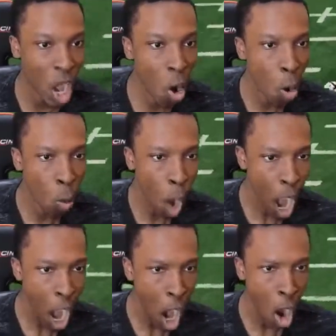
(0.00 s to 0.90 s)
Oh,
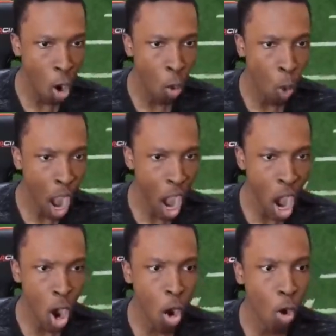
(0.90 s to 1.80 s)
whoa,
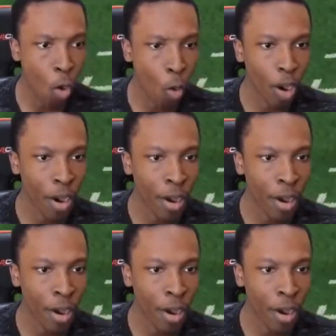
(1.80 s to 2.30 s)
whoa!